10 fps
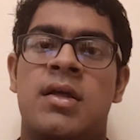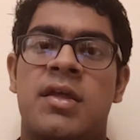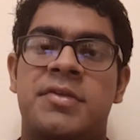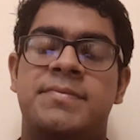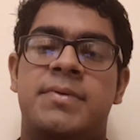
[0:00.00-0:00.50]

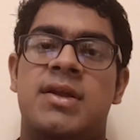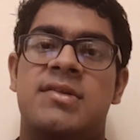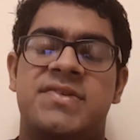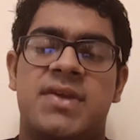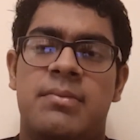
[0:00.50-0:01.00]

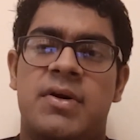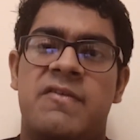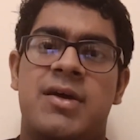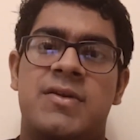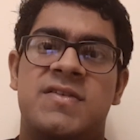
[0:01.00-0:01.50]
spread some
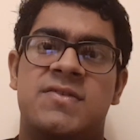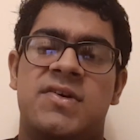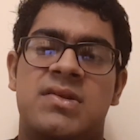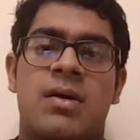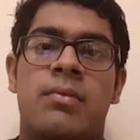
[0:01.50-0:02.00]
awareness
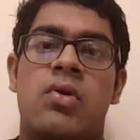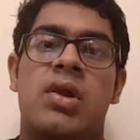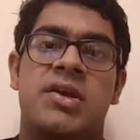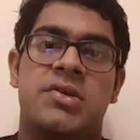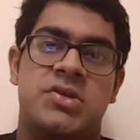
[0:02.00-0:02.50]
or some
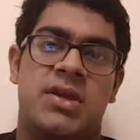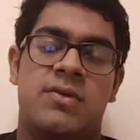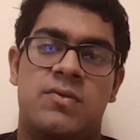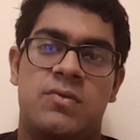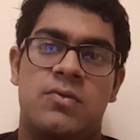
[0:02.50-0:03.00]
knowledge
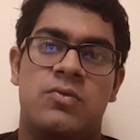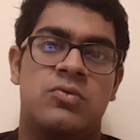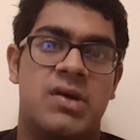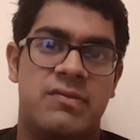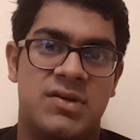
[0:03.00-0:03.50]
into
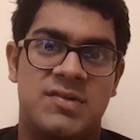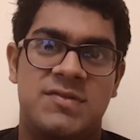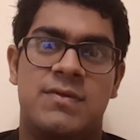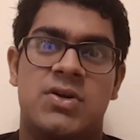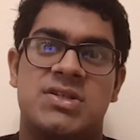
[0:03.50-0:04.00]

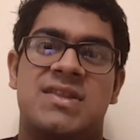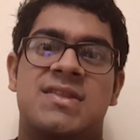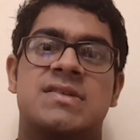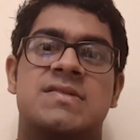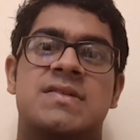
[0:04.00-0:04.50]
whoever's
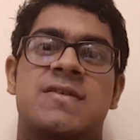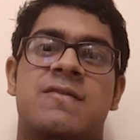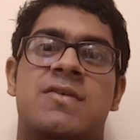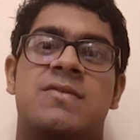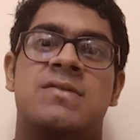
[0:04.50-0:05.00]
watching these
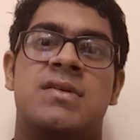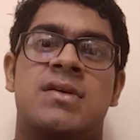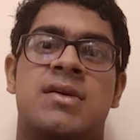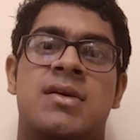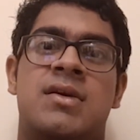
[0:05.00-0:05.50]
interviews.
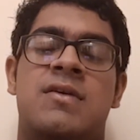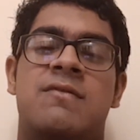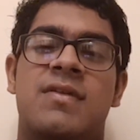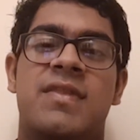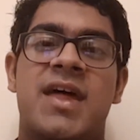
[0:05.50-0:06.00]

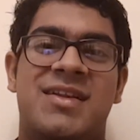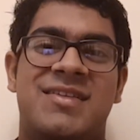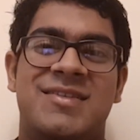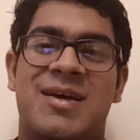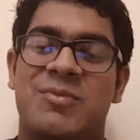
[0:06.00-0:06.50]
With that,
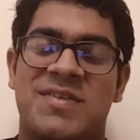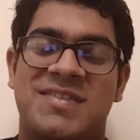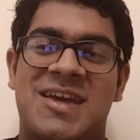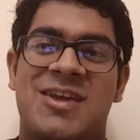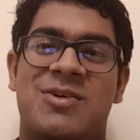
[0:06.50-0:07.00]
I'm going
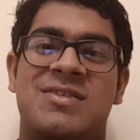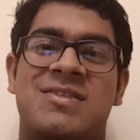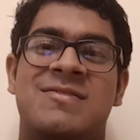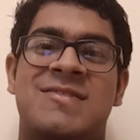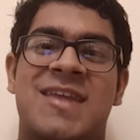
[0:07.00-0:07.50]
to sign out.
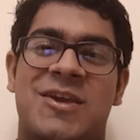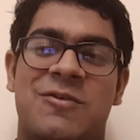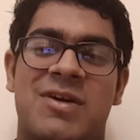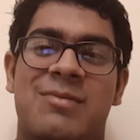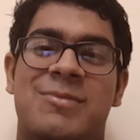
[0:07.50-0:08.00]
Thank
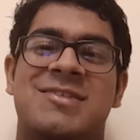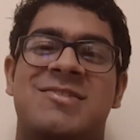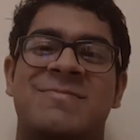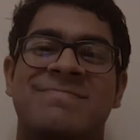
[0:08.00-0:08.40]
you very much.